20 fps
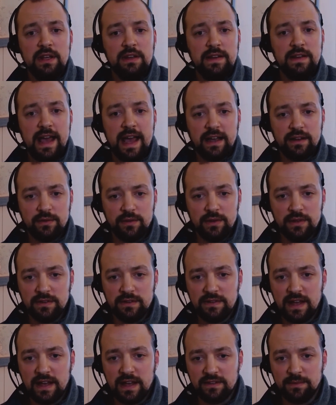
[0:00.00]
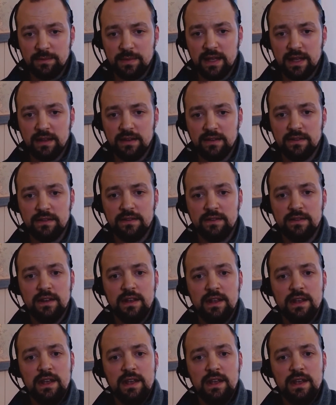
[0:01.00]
tax reassessments,